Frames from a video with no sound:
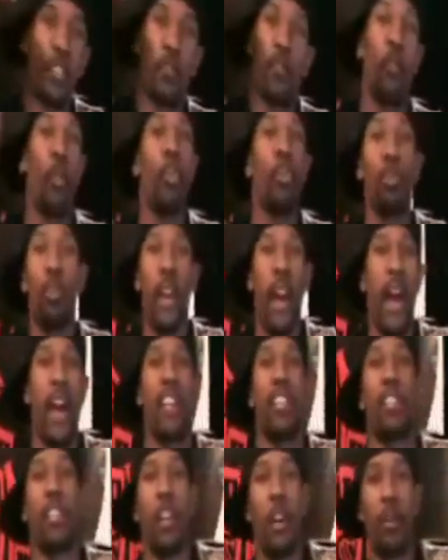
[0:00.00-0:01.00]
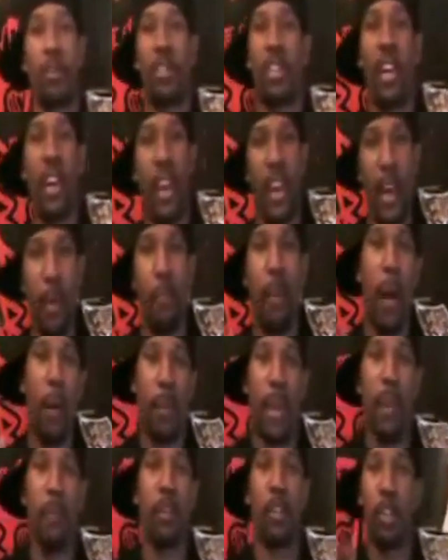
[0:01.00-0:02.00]
for you guys, you know what I'm saying?
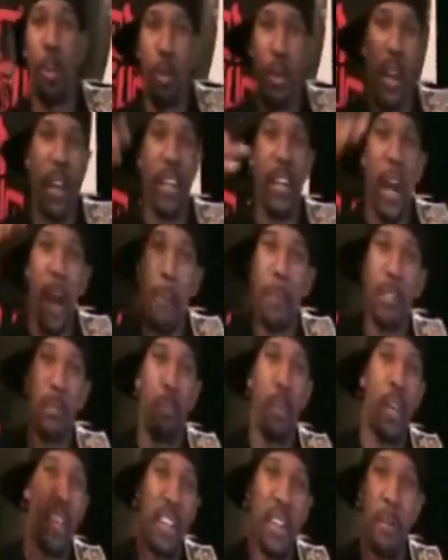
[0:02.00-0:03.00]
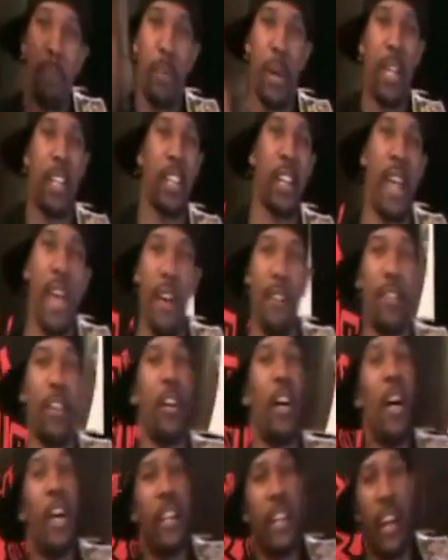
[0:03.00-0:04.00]
HipHopGamerShow.com is bigger and better than ever.
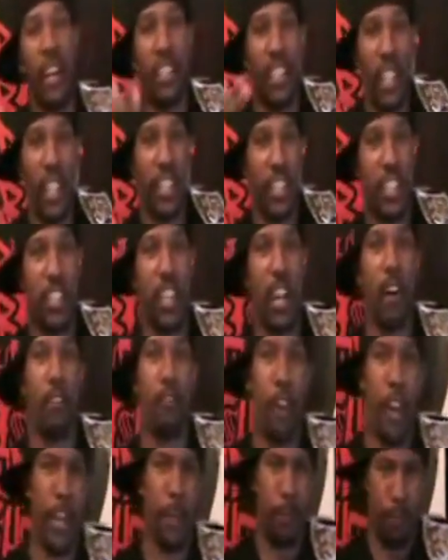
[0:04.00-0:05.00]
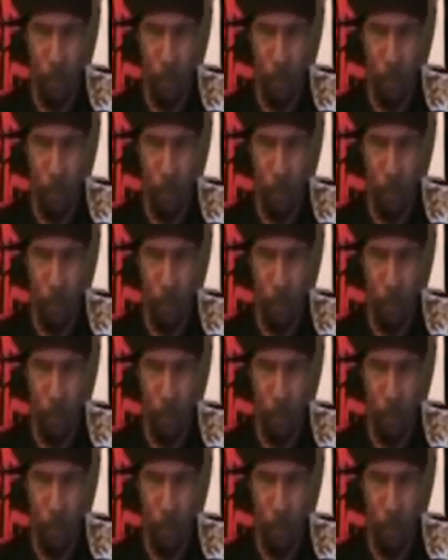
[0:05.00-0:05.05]
Now, check this out, right?